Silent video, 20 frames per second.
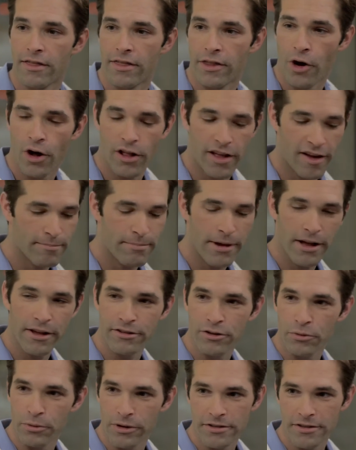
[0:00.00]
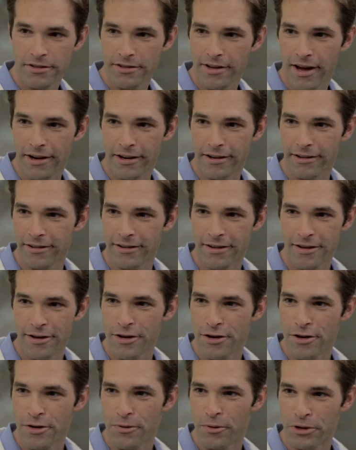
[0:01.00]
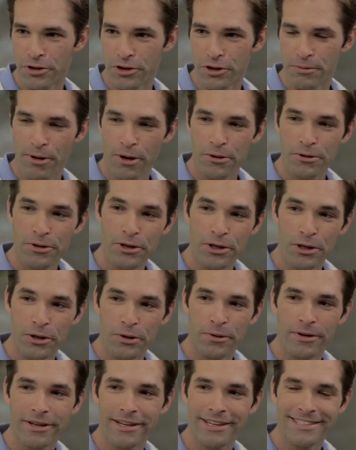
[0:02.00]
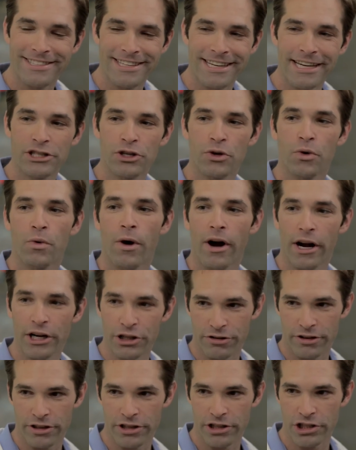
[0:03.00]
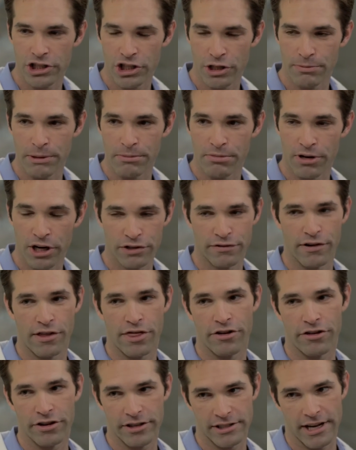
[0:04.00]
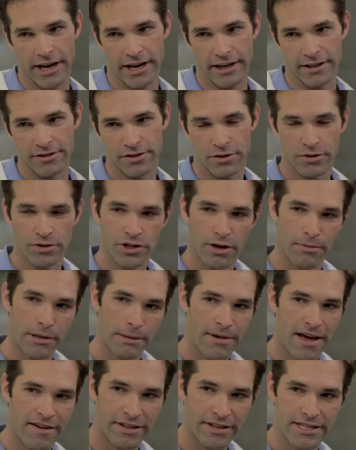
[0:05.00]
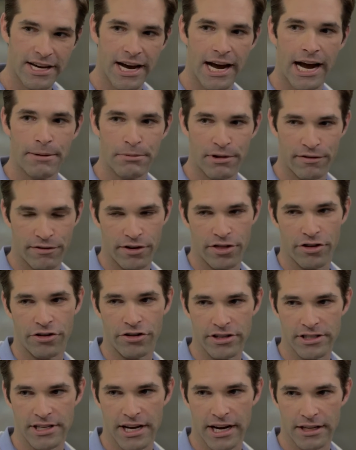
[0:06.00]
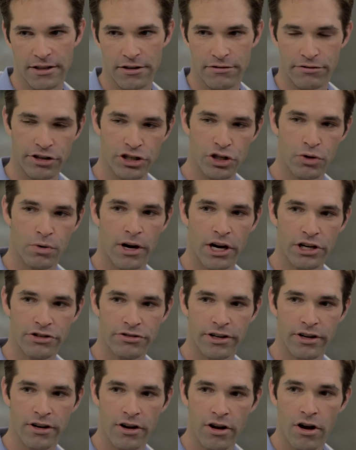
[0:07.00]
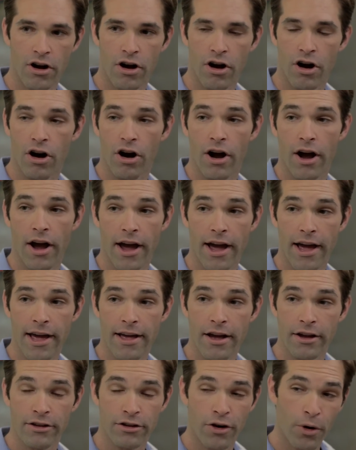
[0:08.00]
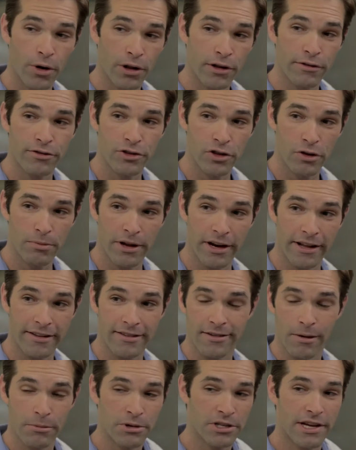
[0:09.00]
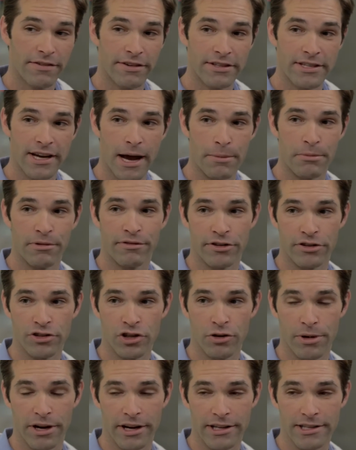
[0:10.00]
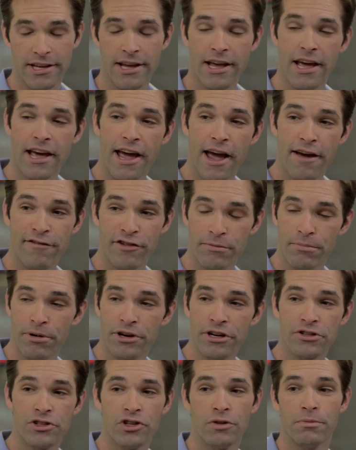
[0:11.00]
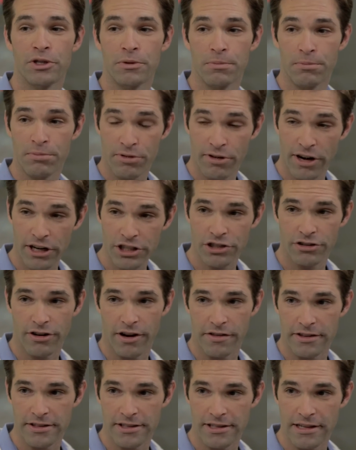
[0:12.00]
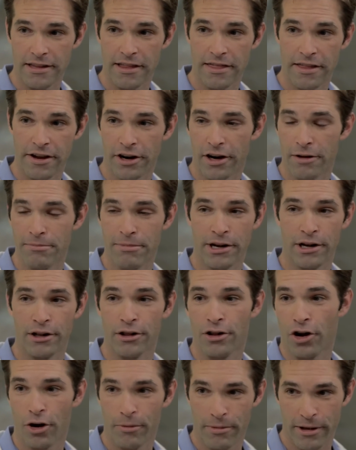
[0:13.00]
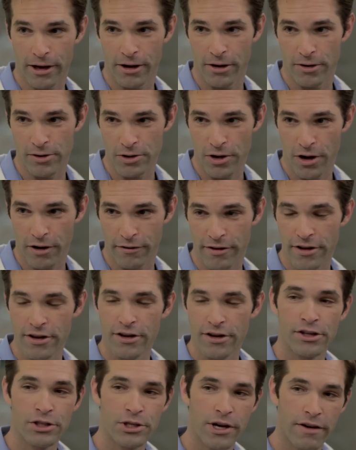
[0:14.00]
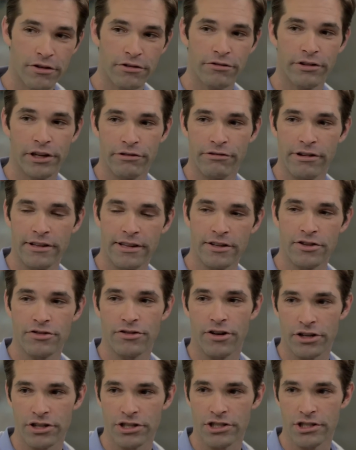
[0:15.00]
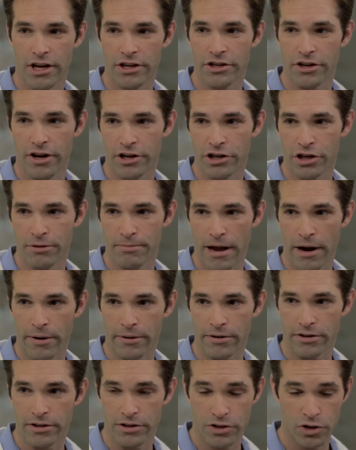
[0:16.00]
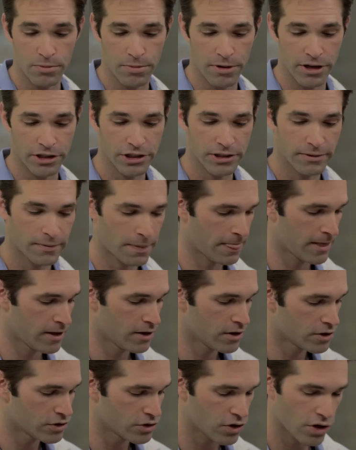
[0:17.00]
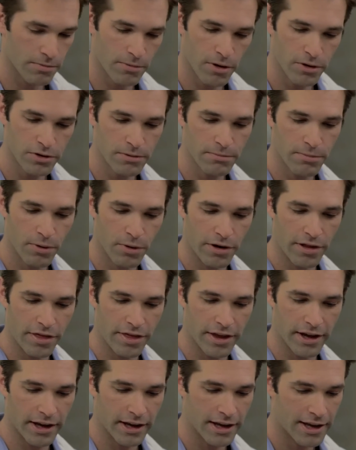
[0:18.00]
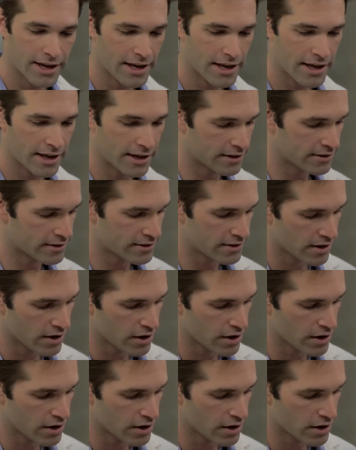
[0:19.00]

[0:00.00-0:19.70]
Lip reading: They all have bells and whistles on it. What you're supposed to do is each quadrant should be brushed for 30 seconds. So some of them a timer for 30 seconds for each quadrant, a total of 2 minutes. Some just have a timer for 2 minutes. If you're putting too much pressure on the teeth, there can be an alarm that goes off. So you have to really read the instructions on your powered toothbrush. So the most important thing is